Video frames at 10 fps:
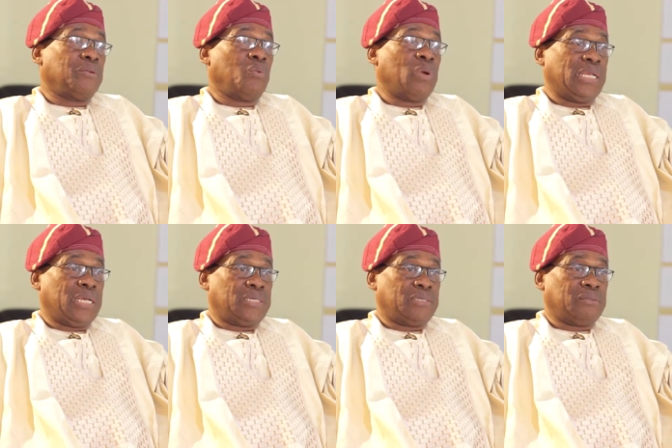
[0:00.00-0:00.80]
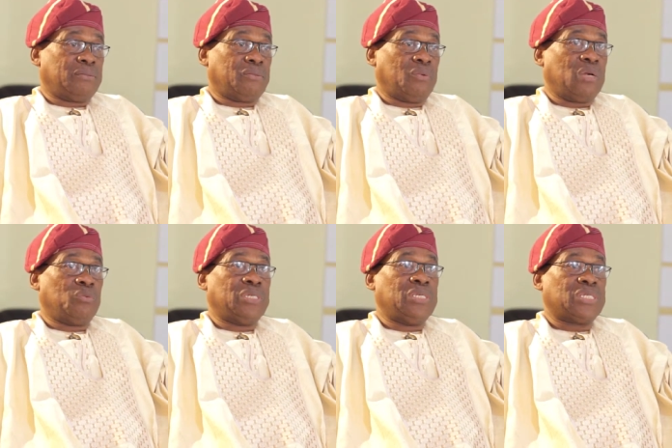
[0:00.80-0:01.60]
wedded
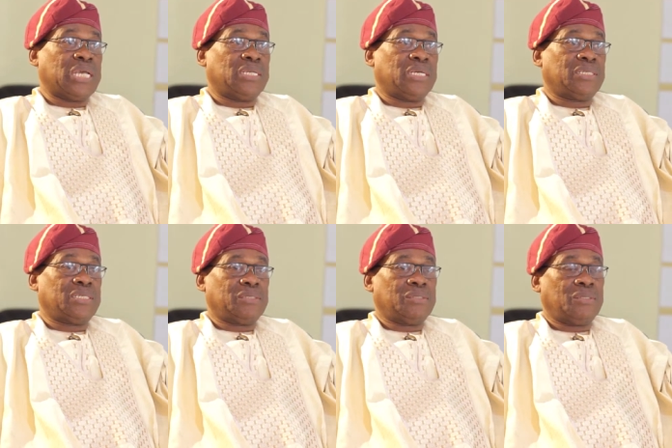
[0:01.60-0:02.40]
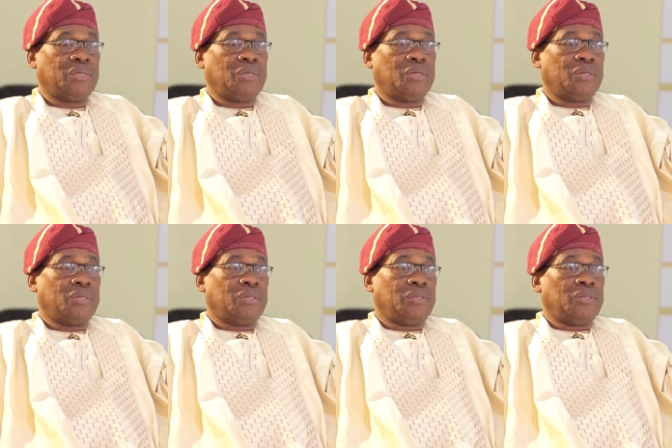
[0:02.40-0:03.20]
when we decided
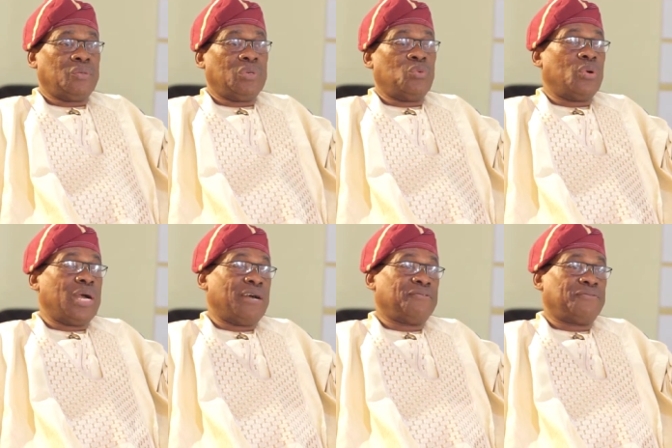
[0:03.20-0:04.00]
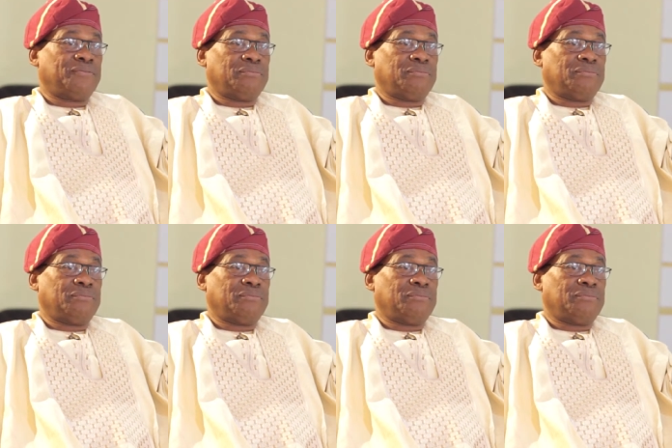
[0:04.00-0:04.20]
we will have